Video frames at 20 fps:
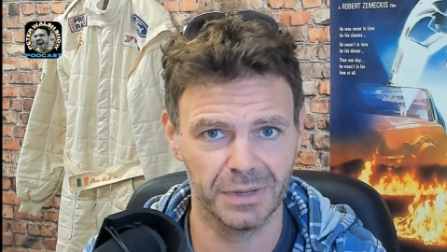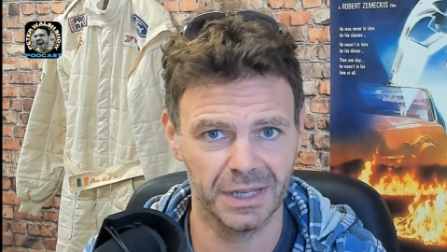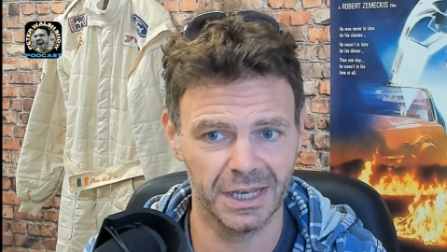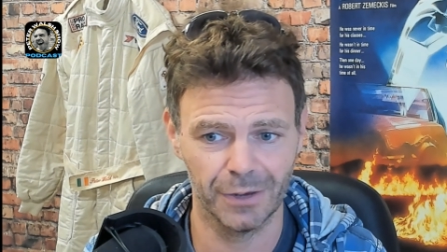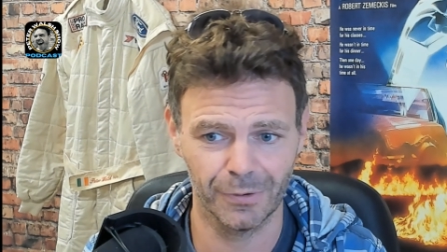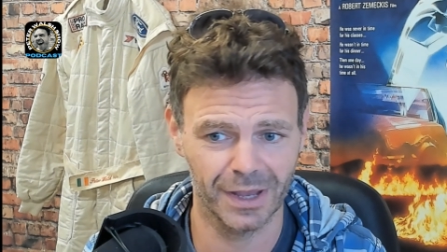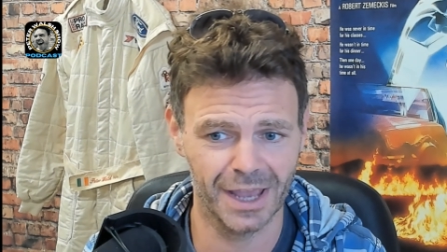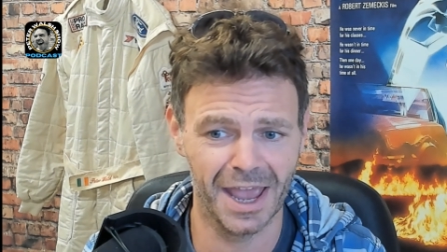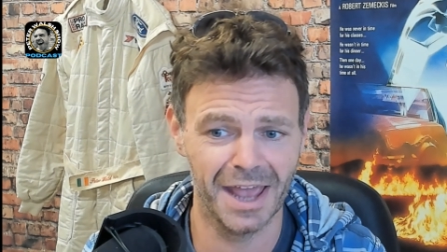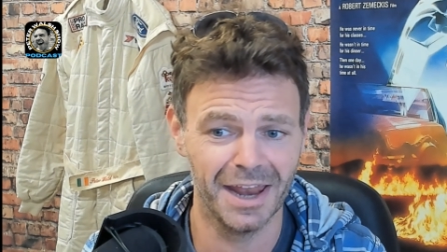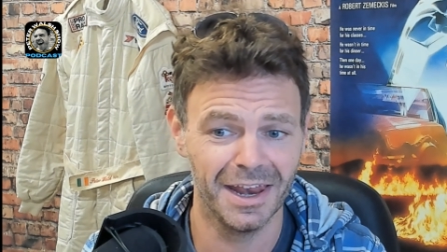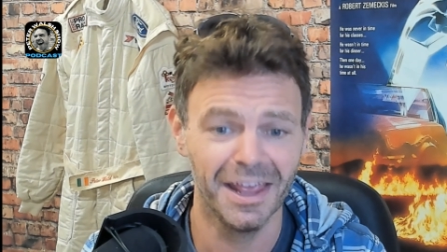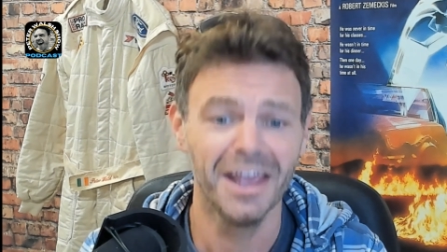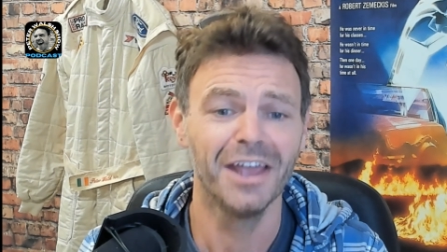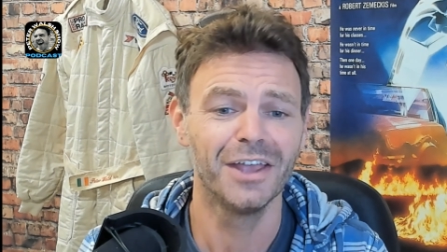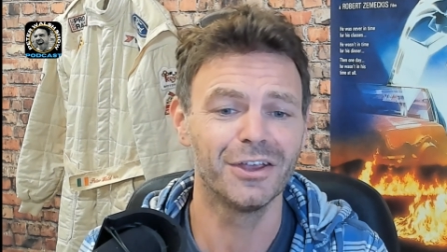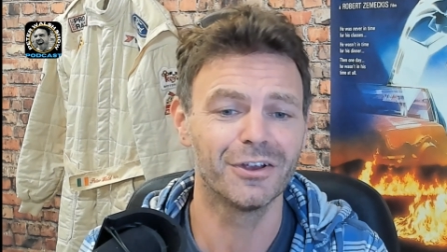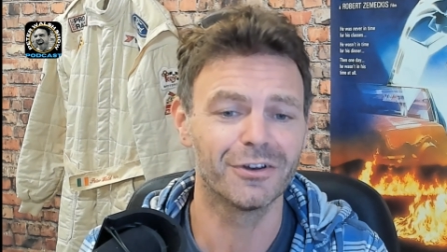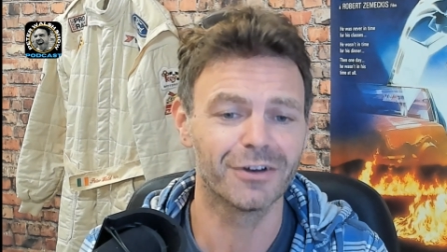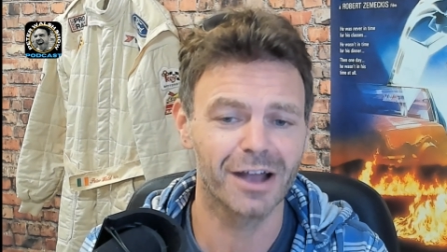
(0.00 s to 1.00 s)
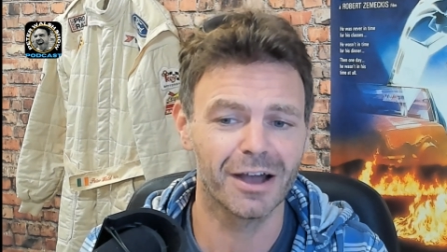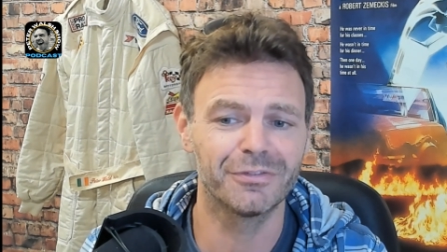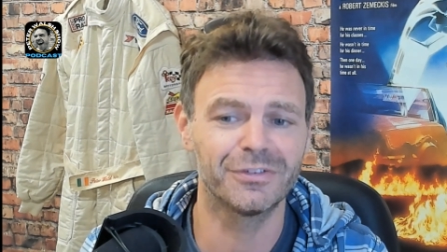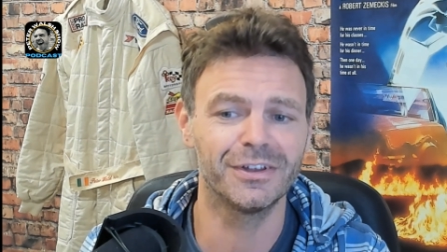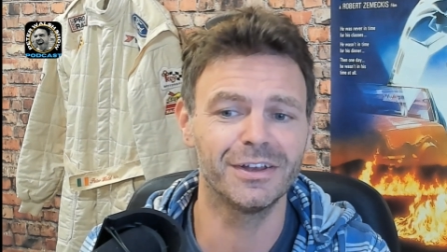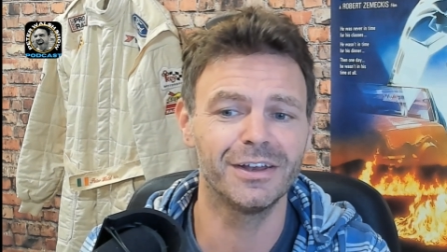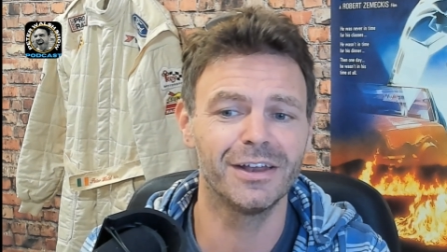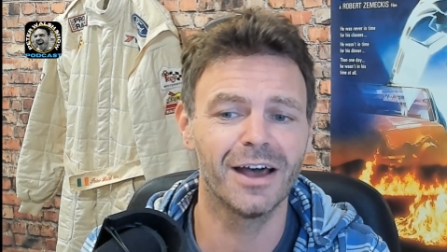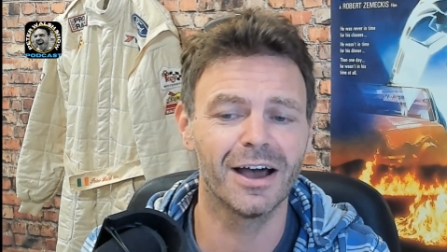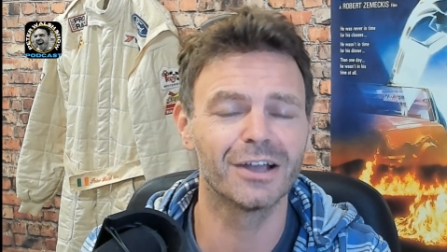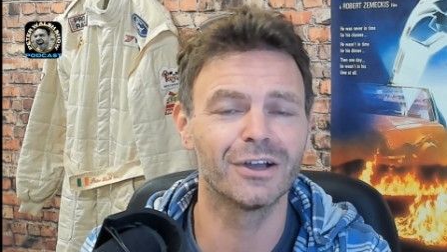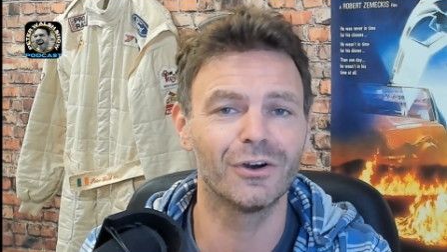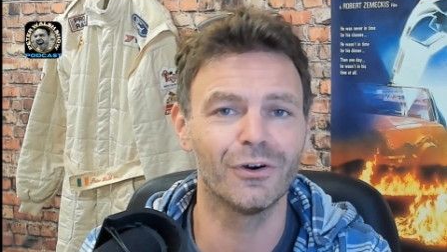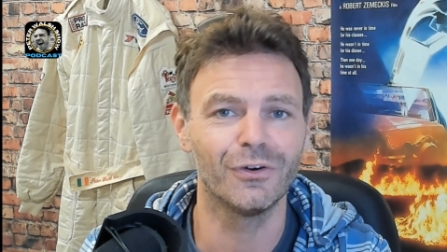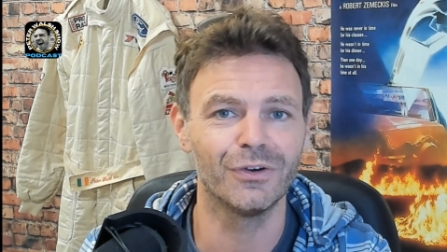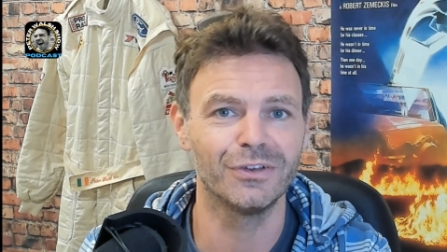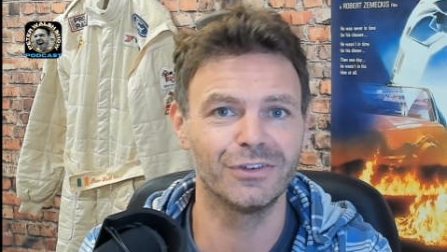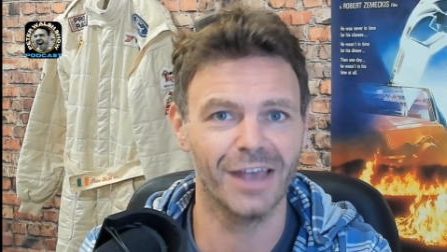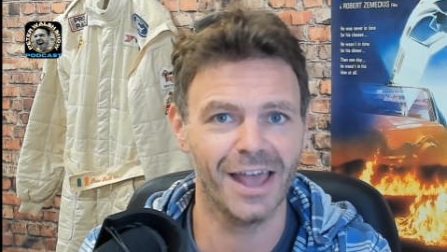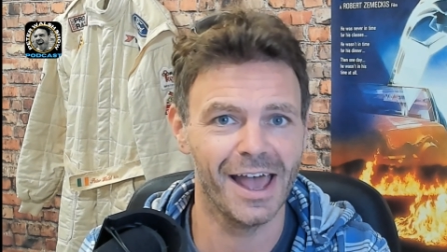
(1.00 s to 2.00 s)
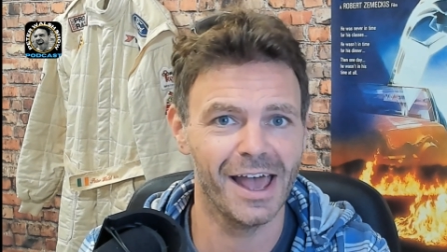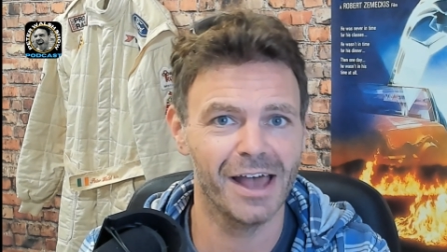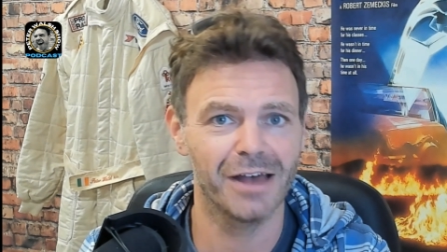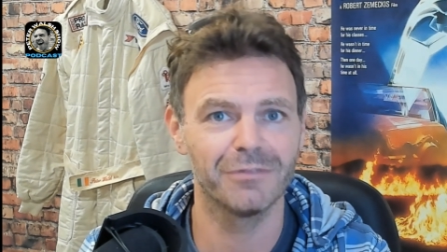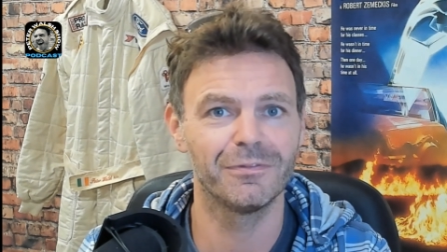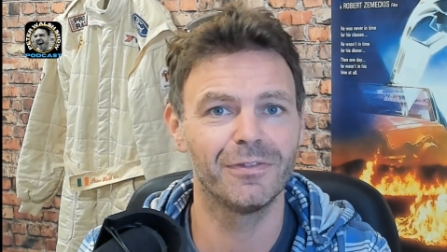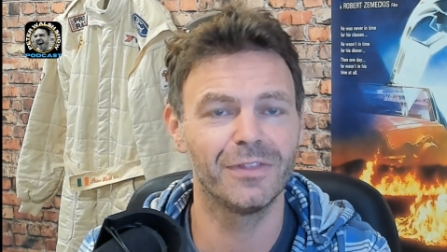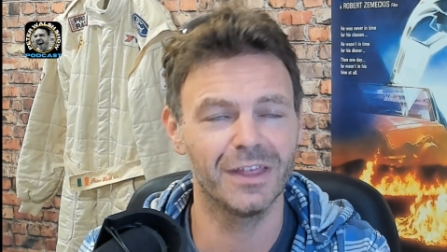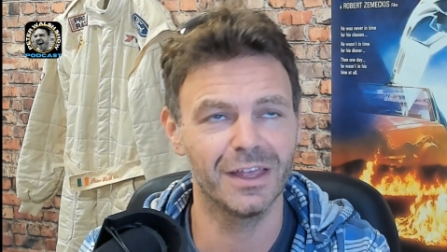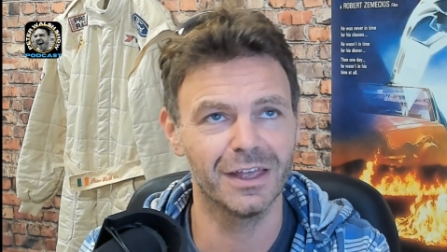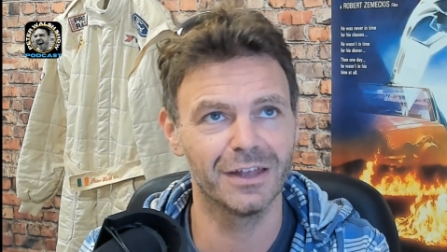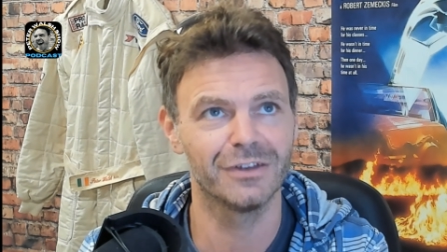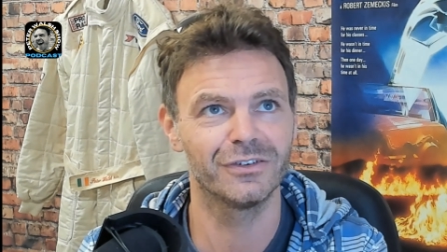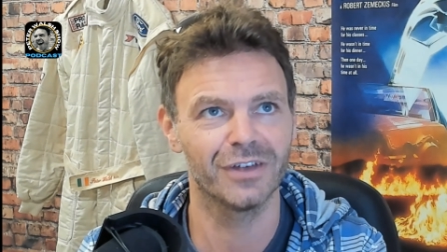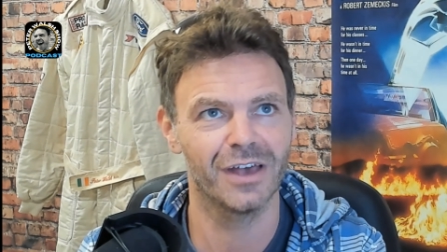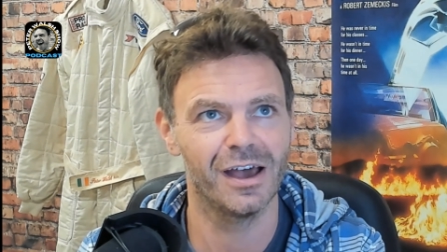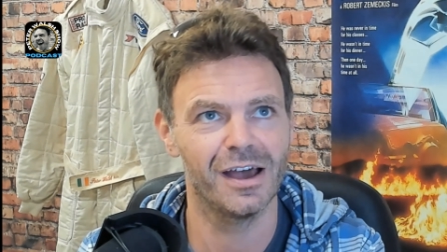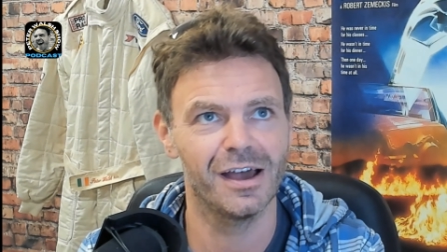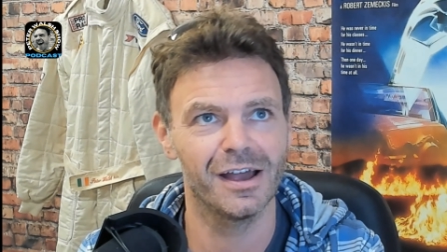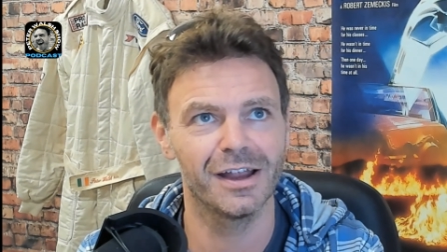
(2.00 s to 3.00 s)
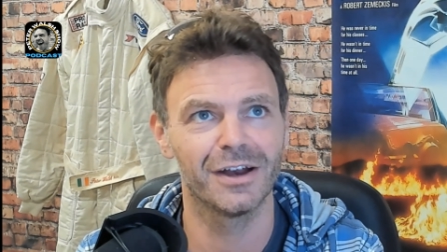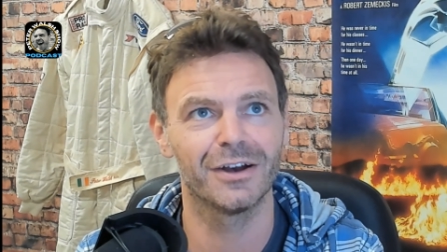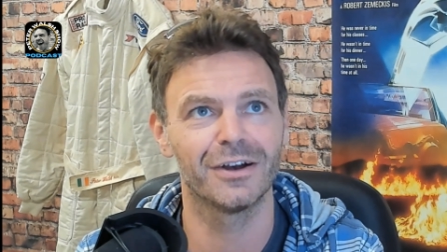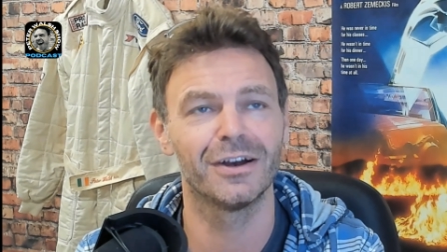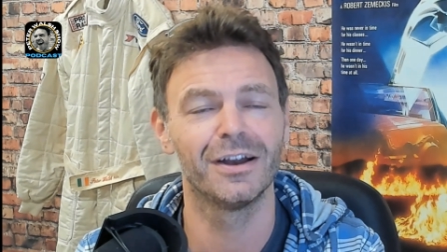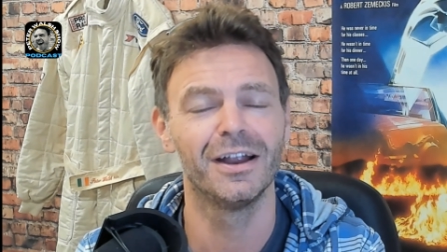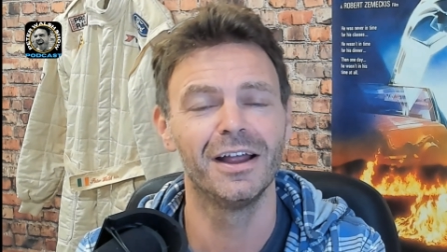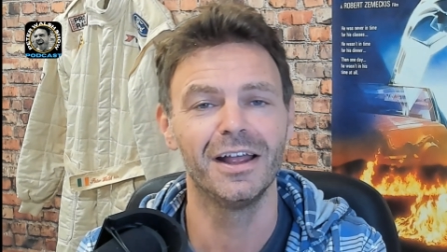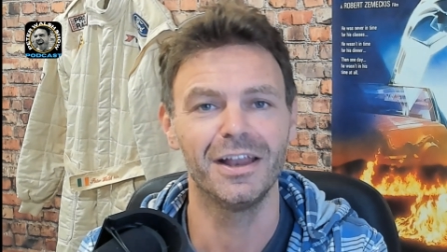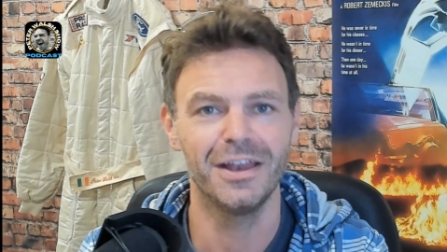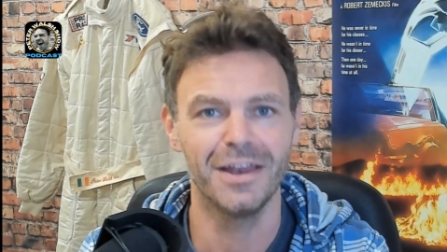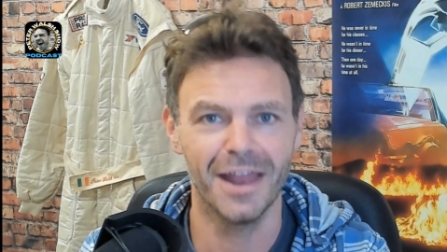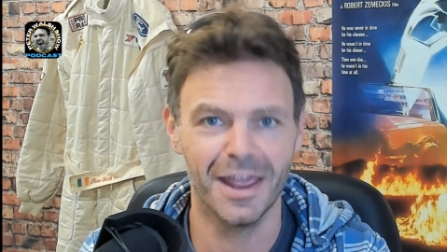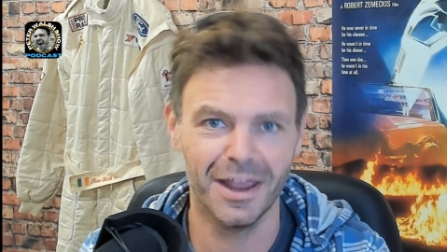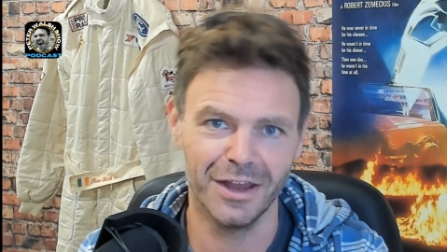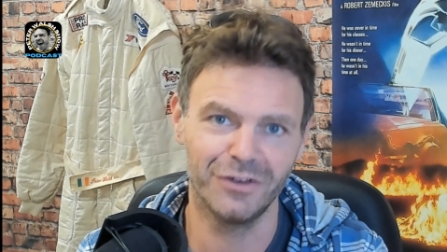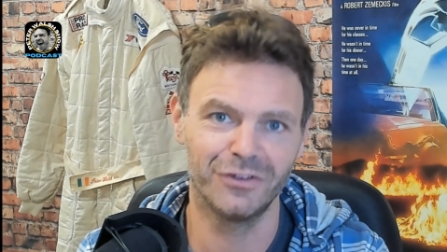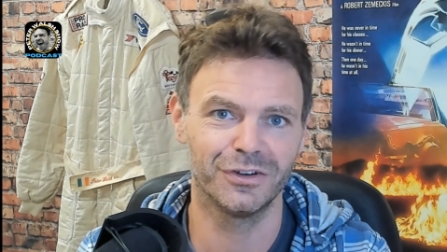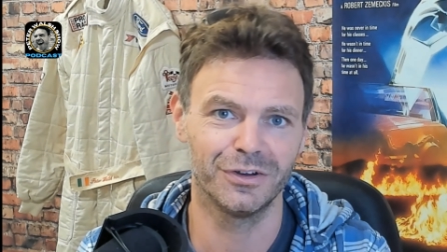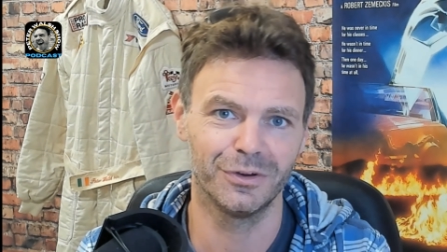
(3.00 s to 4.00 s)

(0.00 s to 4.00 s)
again, you're obviously not going to have the entire nation